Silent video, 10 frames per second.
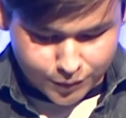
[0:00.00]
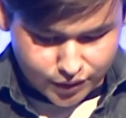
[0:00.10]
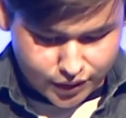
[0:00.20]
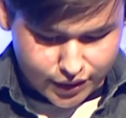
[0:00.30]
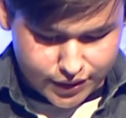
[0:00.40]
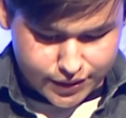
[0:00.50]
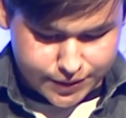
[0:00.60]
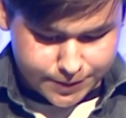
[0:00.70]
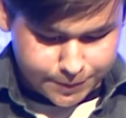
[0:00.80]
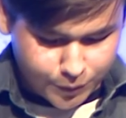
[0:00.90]

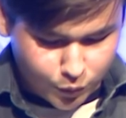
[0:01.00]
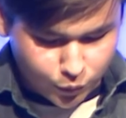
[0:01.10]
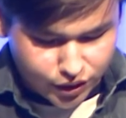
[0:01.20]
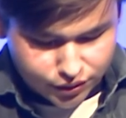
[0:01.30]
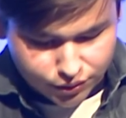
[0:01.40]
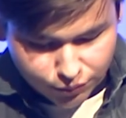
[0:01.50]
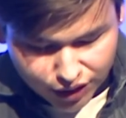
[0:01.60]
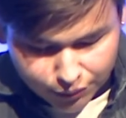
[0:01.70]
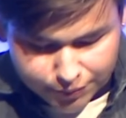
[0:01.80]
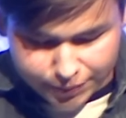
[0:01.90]
And when
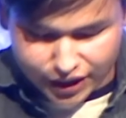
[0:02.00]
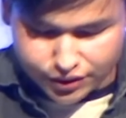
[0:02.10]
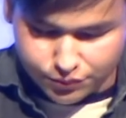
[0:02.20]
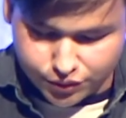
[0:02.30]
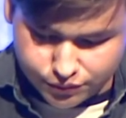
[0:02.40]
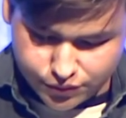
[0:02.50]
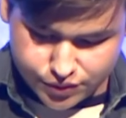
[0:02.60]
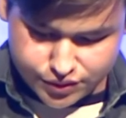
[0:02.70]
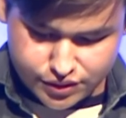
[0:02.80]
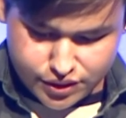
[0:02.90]
I went back to
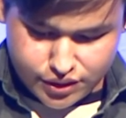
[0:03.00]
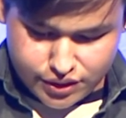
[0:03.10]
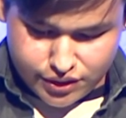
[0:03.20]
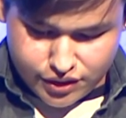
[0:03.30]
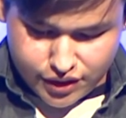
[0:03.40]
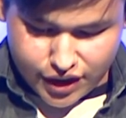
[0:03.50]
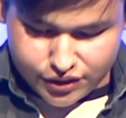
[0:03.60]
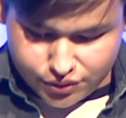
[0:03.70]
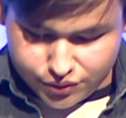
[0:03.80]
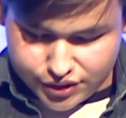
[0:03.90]
workforce and
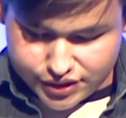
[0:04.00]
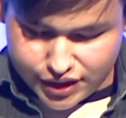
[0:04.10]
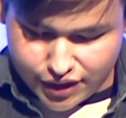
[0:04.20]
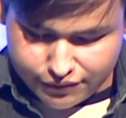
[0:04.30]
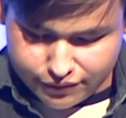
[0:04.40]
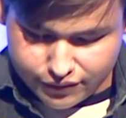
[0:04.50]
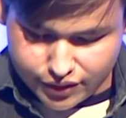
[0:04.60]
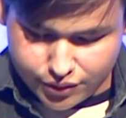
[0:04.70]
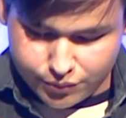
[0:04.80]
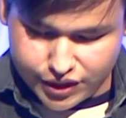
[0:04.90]
told the staff
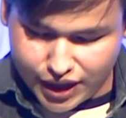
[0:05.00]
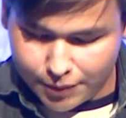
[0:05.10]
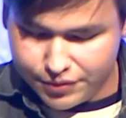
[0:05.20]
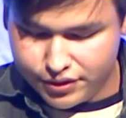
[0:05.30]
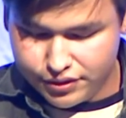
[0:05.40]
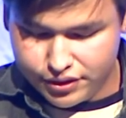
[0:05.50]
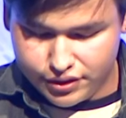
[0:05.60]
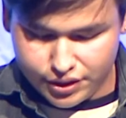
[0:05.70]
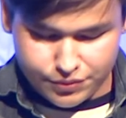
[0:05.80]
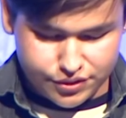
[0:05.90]
there what happened,
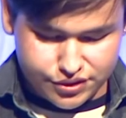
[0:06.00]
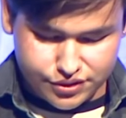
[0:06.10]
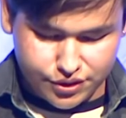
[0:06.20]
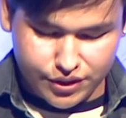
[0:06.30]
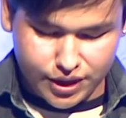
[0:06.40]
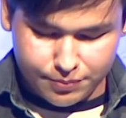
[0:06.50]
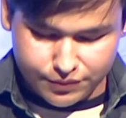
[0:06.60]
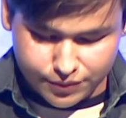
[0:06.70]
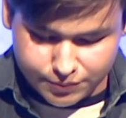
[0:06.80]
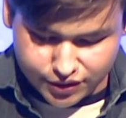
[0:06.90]
they were so happy
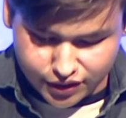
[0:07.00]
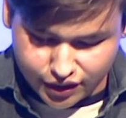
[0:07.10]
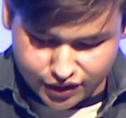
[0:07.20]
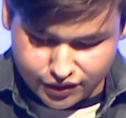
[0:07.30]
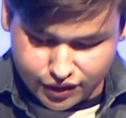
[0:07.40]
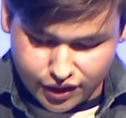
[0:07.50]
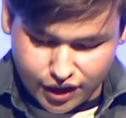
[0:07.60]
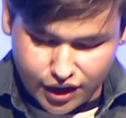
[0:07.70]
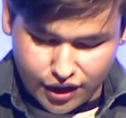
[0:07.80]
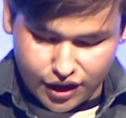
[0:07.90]
for me. And
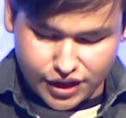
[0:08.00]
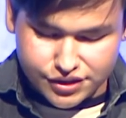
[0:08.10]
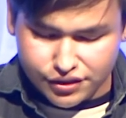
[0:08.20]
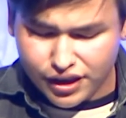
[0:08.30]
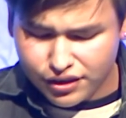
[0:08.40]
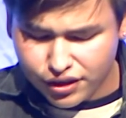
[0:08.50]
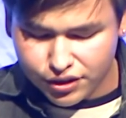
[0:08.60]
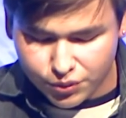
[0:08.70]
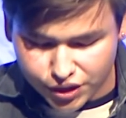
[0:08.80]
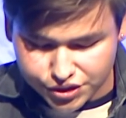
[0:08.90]
I still had a lot of
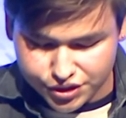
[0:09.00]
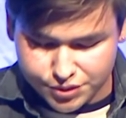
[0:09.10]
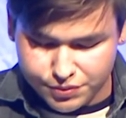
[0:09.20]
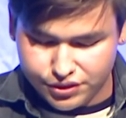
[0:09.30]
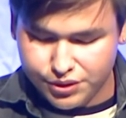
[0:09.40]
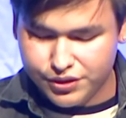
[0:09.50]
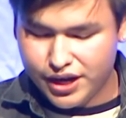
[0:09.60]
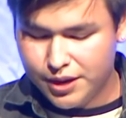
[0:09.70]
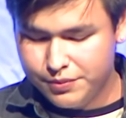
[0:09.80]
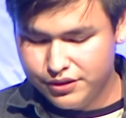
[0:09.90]
questions, but they were
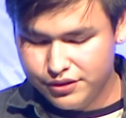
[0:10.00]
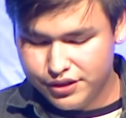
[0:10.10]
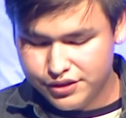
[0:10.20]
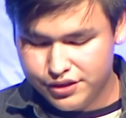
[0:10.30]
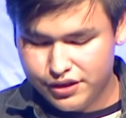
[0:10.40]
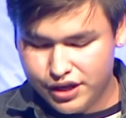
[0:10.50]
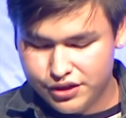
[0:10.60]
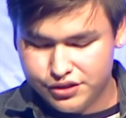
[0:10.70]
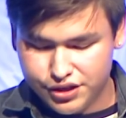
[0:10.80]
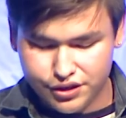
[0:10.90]
happy to listen
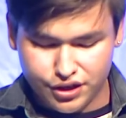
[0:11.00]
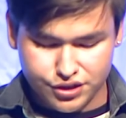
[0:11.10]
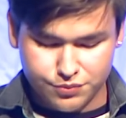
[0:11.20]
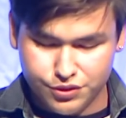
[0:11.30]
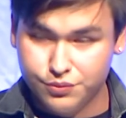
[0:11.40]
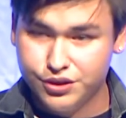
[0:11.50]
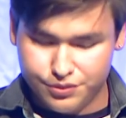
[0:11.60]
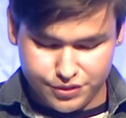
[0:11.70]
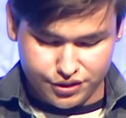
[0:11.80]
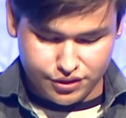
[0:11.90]
and share God's word with
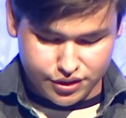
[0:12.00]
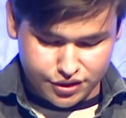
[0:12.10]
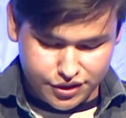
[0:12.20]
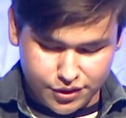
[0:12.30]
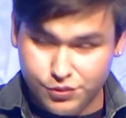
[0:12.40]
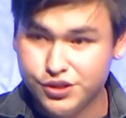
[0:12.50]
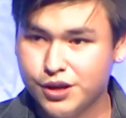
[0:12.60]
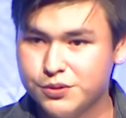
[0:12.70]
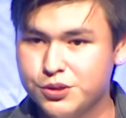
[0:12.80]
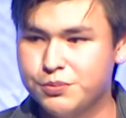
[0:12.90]
me, which
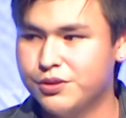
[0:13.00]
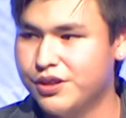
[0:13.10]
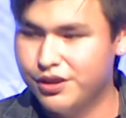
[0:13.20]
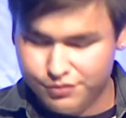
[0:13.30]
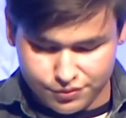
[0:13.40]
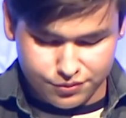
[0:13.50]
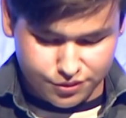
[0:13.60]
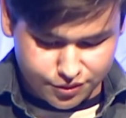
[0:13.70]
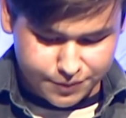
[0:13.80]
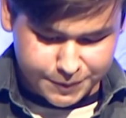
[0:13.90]
I'm super thankful
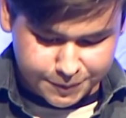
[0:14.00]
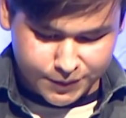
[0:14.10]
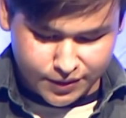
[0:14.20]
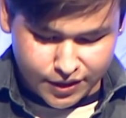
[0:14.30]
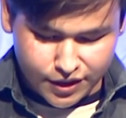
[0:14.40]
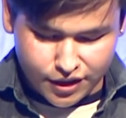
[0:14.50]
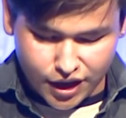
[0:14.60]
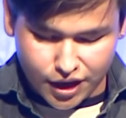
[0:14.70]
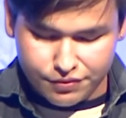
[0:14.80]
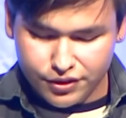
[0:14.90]
for.
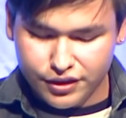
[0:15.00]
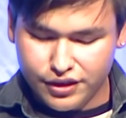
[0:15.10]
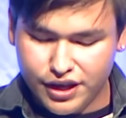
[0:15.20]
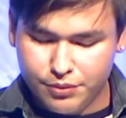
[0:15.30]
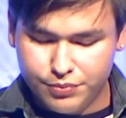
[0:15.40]
I feel like they have